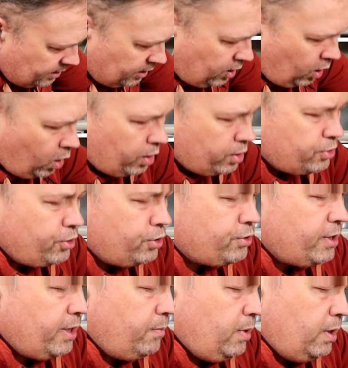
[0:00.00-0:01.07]
card
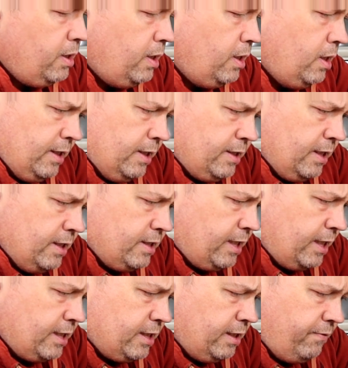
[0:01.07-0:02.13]
system. This is
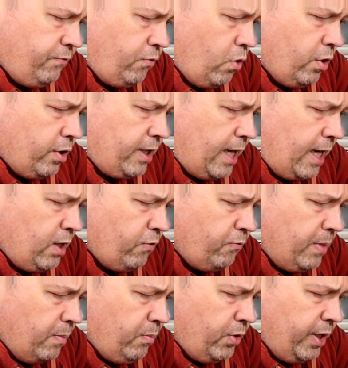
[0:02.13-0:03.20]
64K of
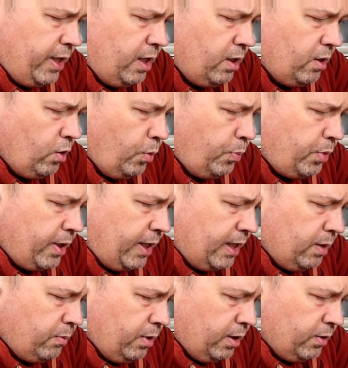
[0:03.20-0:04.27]
memory,
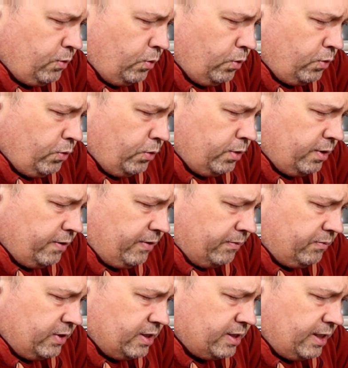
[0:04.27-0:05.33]
upgradable to
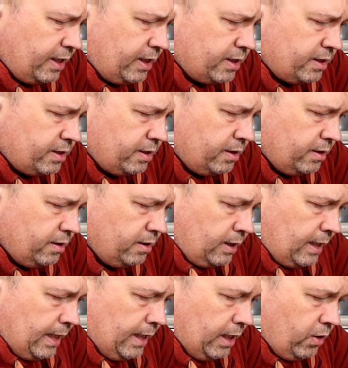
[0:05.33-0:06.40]

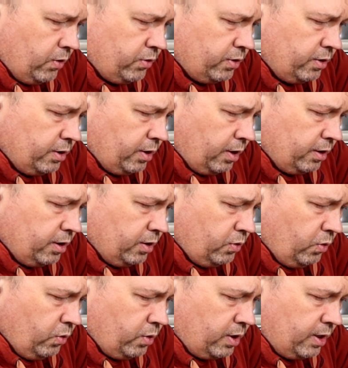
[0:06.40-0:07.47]
256K,
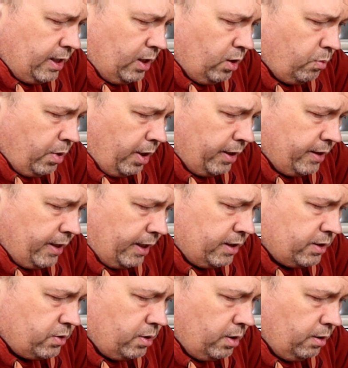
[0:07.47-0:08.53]
192 kilobyte
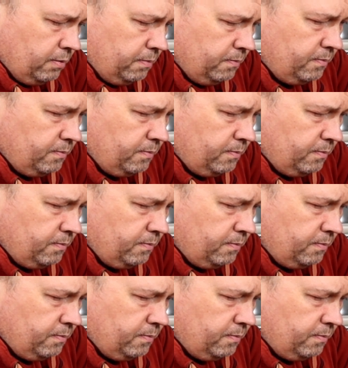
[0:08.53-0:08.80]
extra.